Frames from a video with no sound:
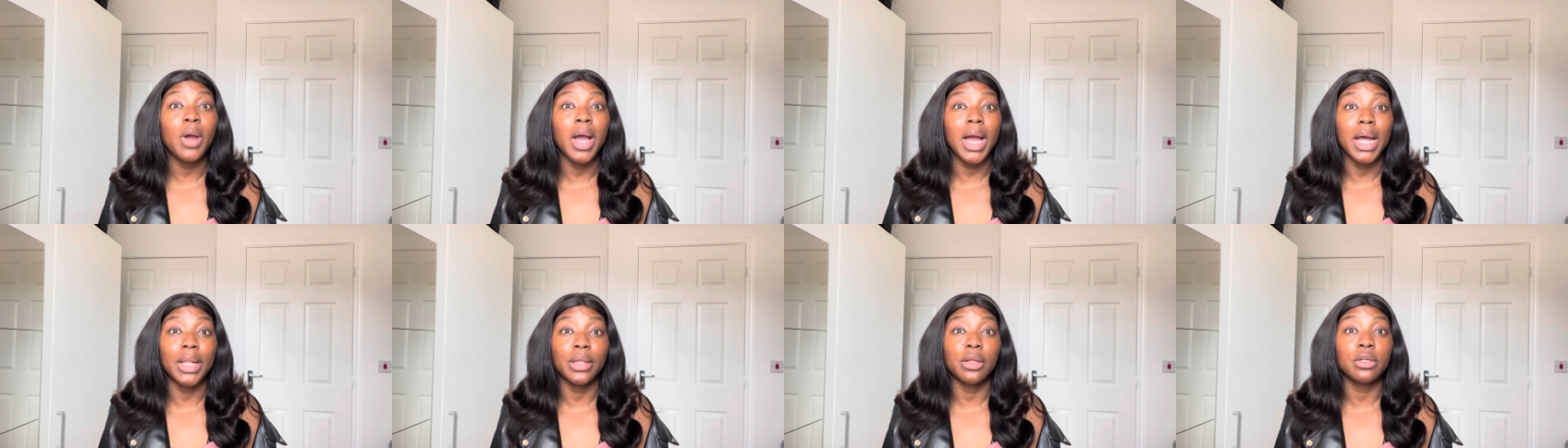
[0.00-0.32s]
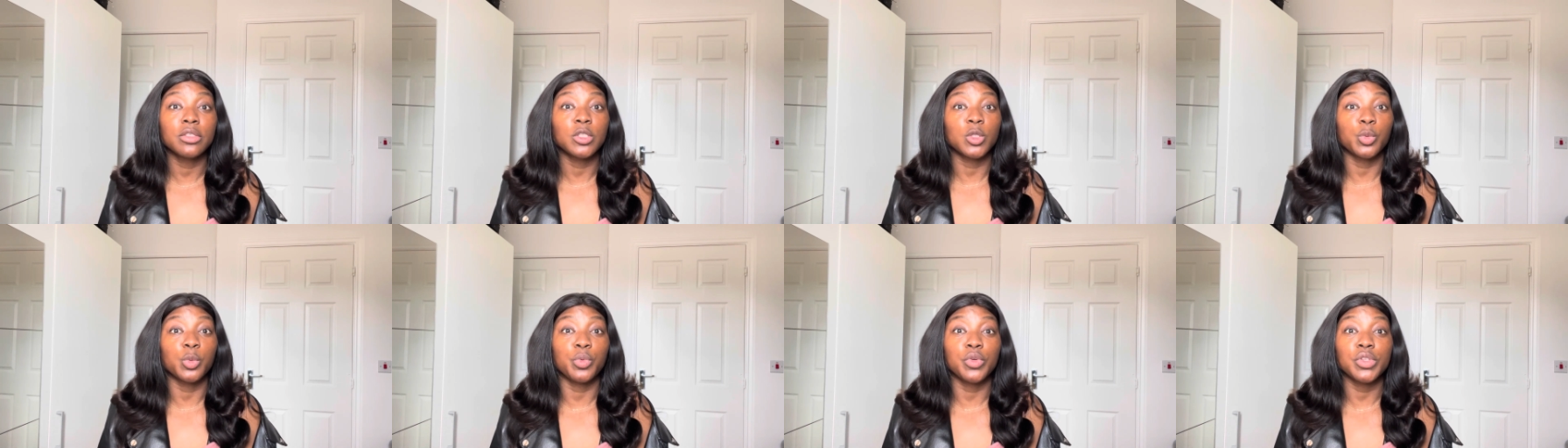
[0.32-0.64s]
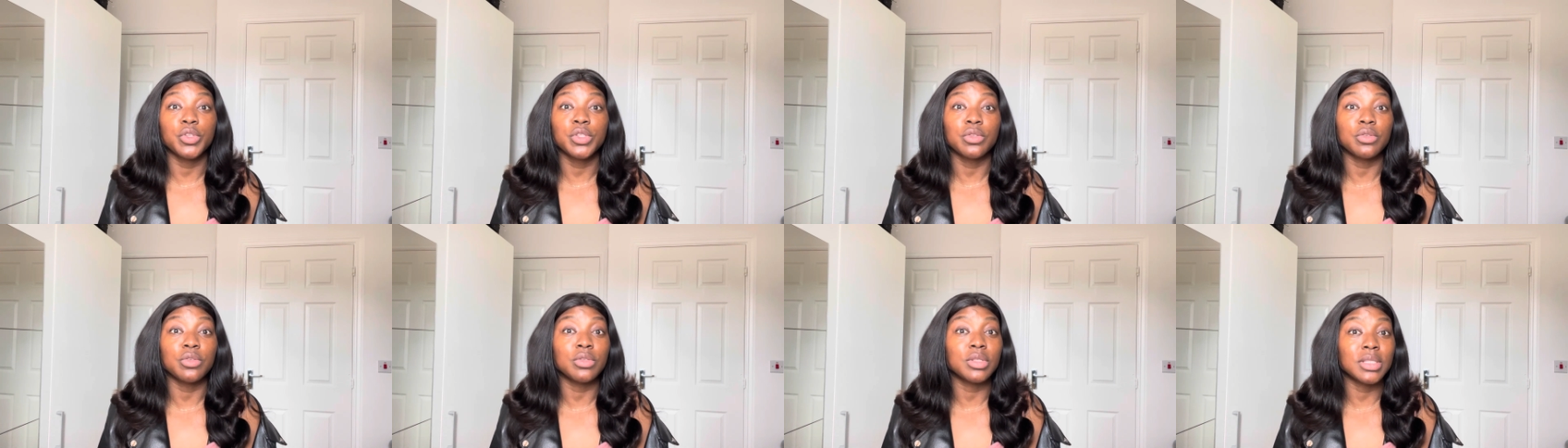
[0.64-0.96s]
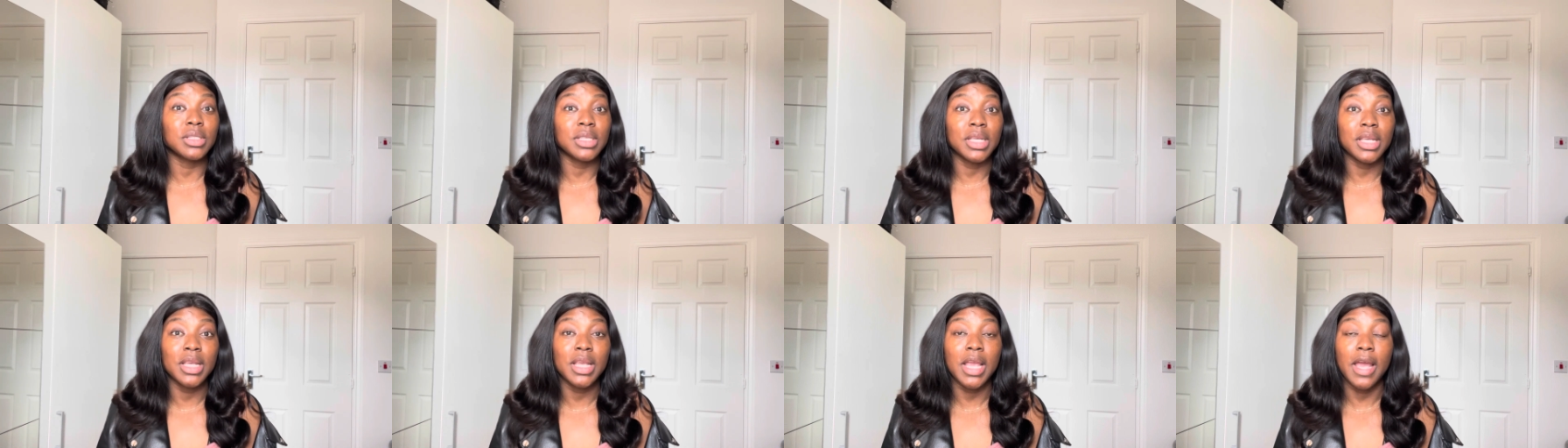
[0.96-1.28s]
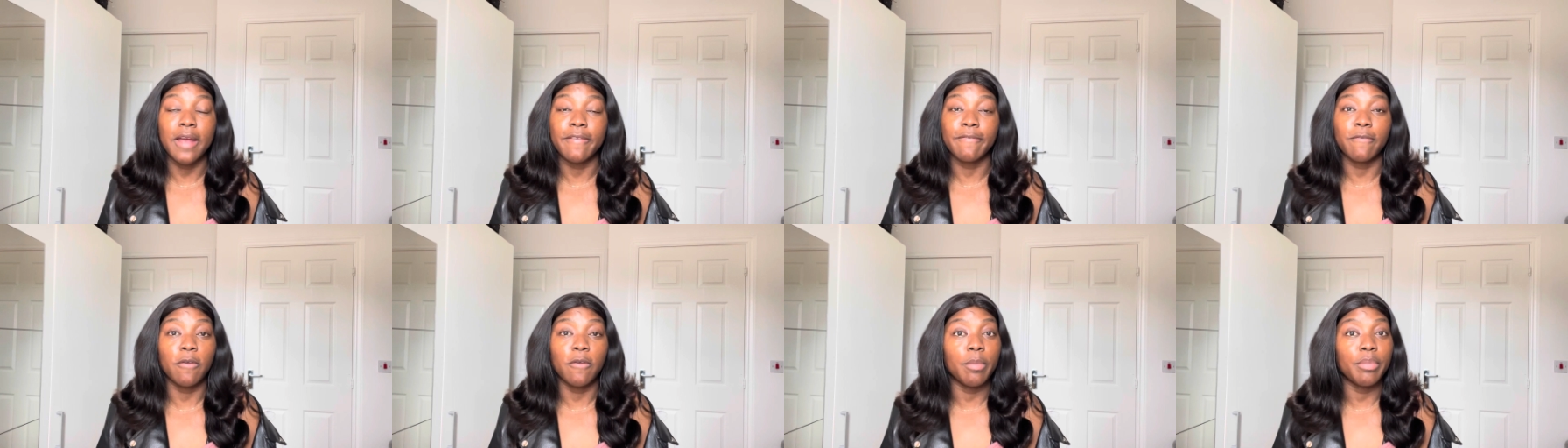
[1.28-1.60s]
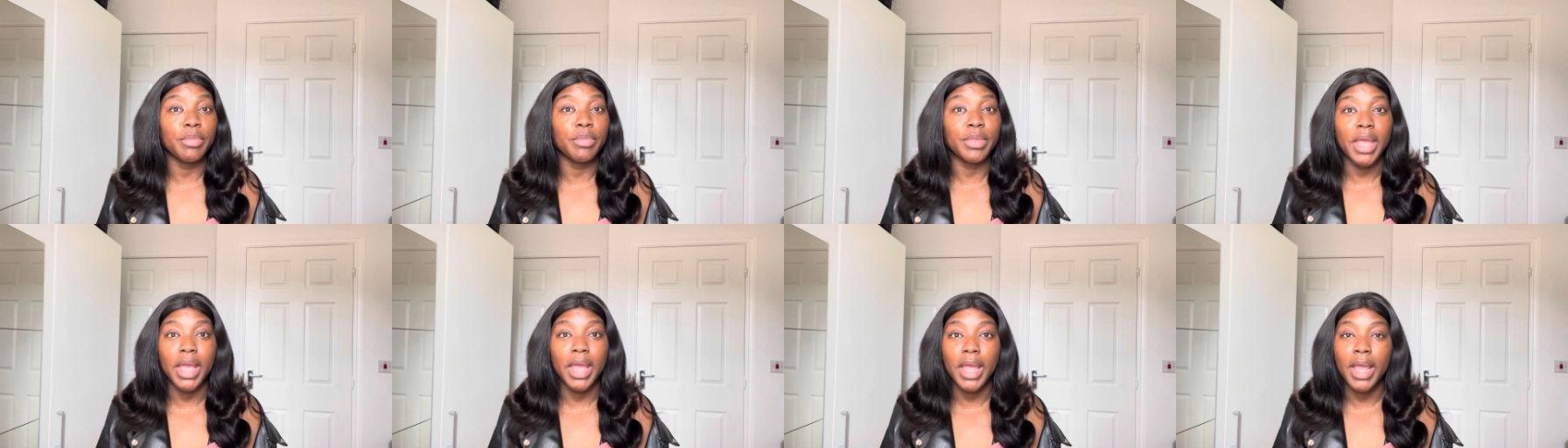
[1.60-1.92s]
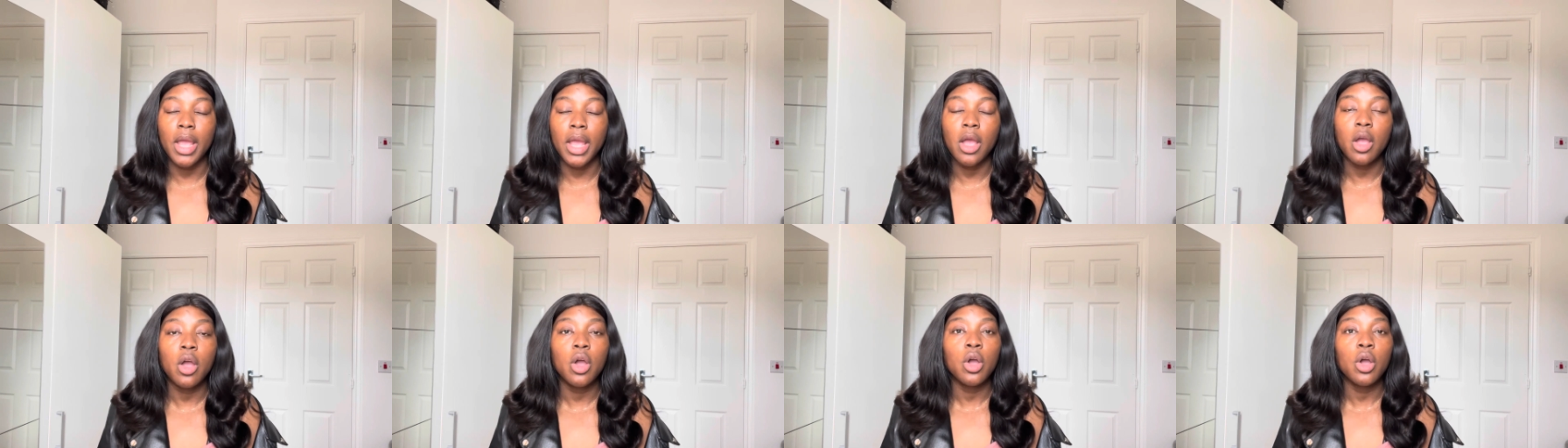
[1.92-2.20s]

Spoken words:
are not supposed to say, and from there,